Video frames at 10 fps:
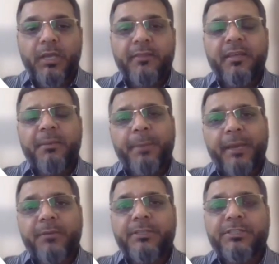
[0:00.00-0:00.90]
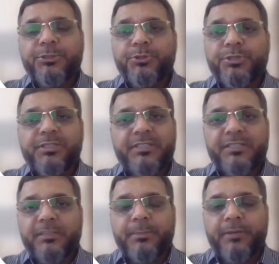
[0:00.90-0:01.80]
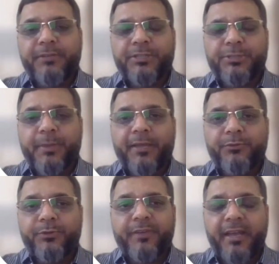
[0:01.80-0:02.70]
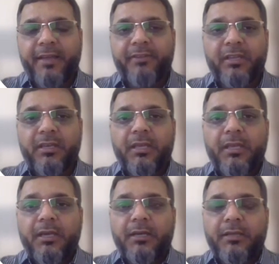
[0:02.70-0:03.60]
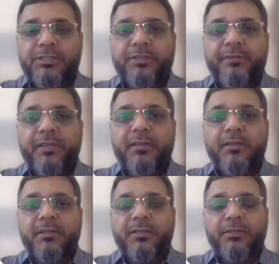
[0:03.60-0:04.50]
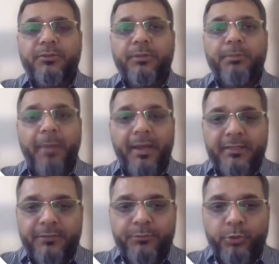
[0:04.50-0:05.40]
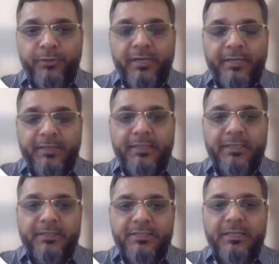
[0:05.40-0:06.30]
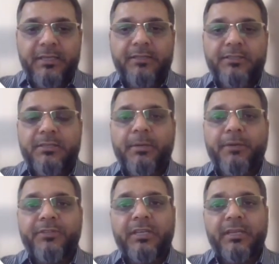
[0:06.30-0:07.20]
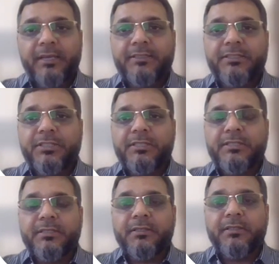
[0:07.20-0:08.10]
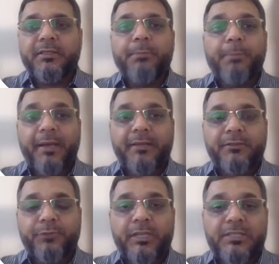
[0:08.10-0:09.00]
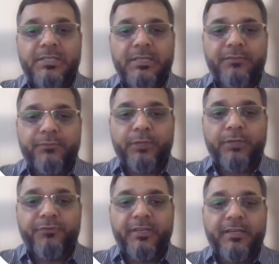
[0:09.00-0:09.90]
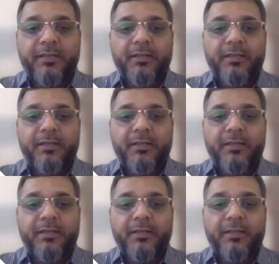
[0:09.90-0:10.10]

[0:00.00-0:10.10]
And then pandemic situation, just a couple of years back, we were having the severe impact of COVID-19. Still in some of the areas it is the impact we can see, we can feel.